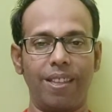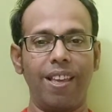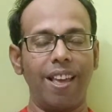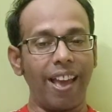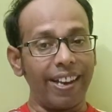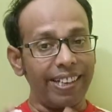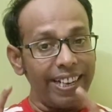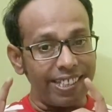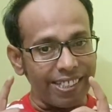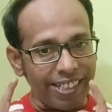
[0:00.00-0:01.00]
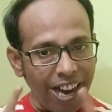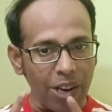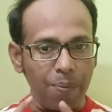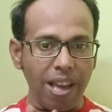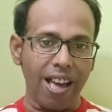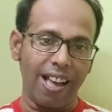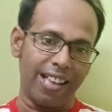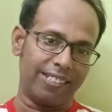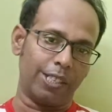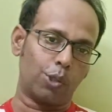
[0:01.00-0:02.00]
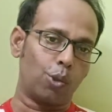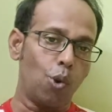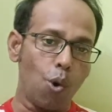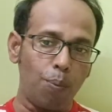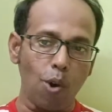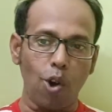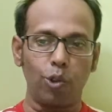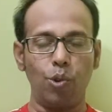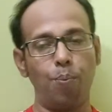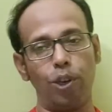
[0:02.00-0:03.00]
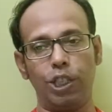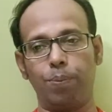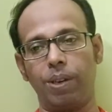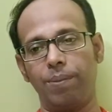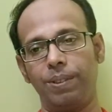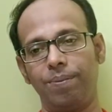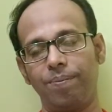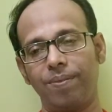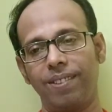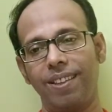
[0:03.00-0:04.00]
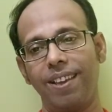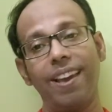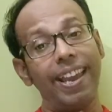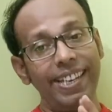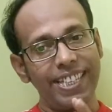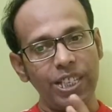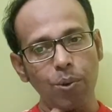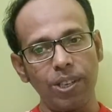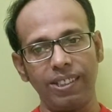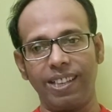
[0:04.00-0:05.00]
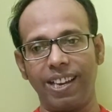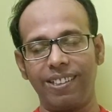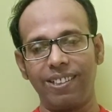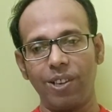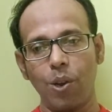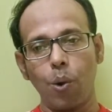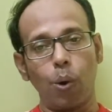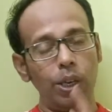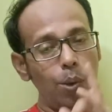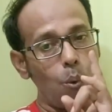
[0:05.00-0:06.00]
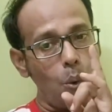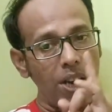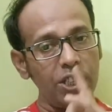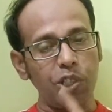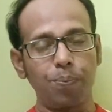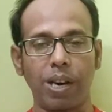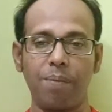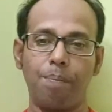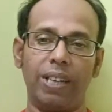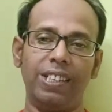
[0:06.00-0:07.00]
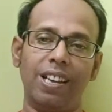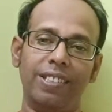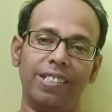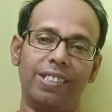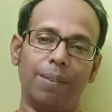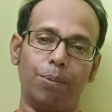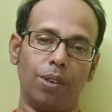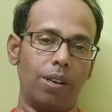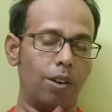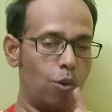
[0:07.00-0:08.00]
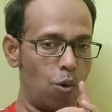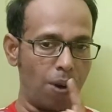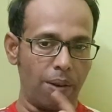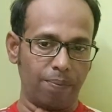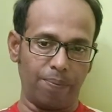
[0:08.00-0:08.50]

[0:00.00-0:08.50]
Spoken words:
and it serves as the slow block to polyspermy, ensuring that only one sperm fertilizes the ovum.